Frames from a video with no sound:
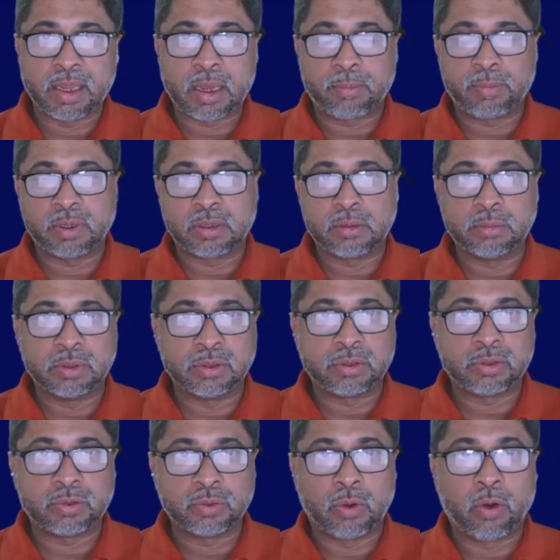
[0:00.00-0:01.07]
be
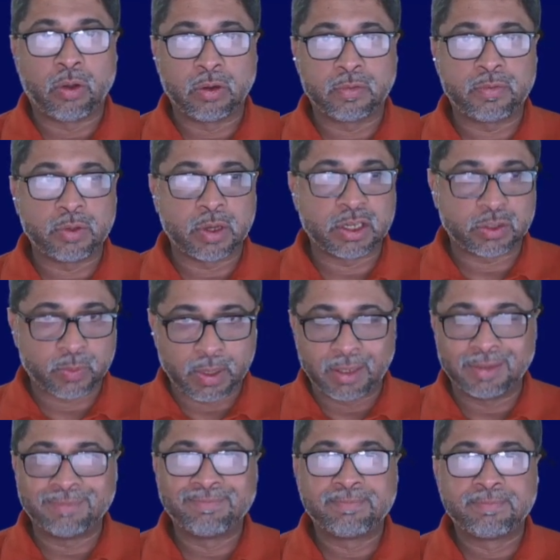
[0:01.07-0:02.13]
applicable to all of you as
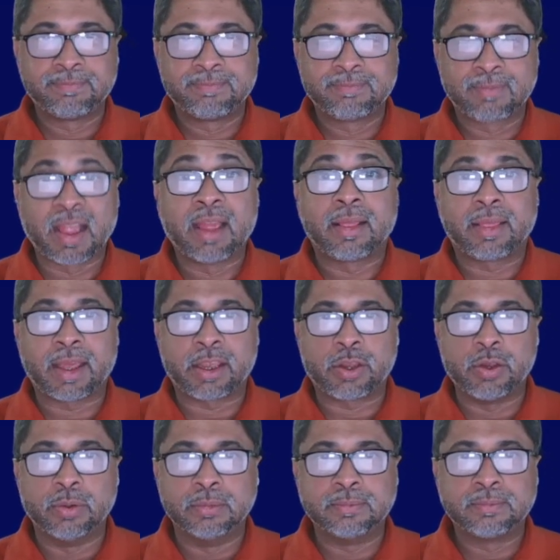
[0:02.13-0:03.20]
well.
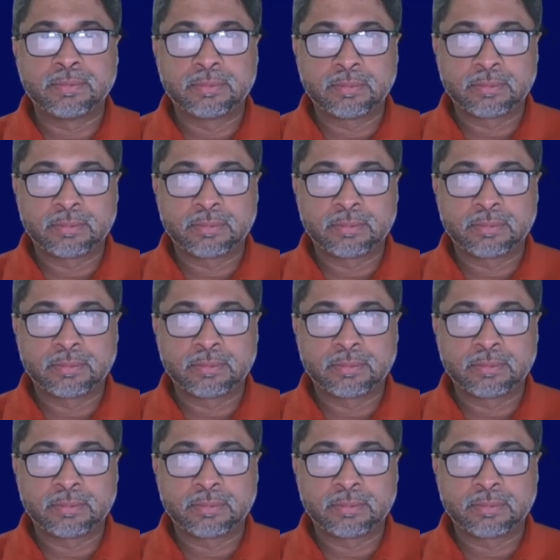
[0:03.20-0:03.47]
Thank you.